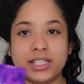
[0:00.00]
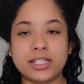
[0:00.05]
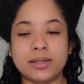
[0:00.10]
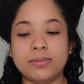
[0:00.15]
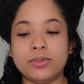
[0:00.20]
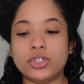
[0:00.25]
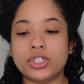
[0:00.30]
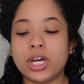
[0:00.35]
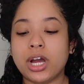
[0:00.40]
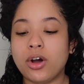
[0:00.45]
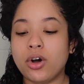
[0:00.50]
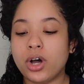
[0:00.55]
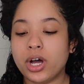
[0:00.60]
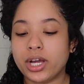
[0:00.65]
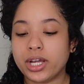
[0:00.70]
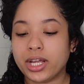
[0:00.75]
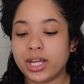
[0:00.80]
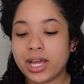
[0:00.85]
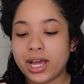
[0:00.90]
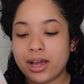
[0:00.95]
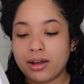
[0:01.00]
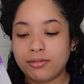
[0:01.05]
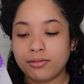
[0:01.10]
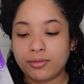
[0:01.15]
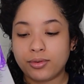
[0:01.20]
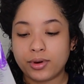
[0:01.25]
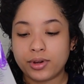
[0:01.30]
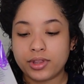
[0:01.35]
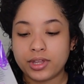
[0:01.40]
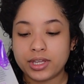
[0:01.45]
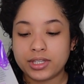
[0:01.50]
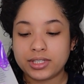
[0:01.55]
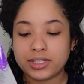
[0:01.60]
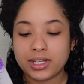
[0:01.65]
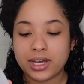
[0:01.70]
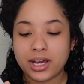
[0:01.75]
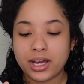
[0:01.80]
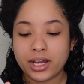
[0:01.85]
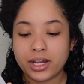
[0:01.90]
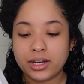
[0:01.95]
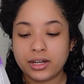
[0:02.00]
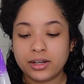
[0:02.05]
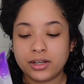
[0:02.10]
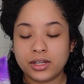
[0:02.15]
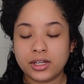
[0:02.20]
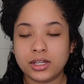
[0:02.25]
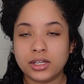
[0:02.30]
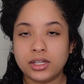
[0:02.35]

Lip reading: some gel again for this side,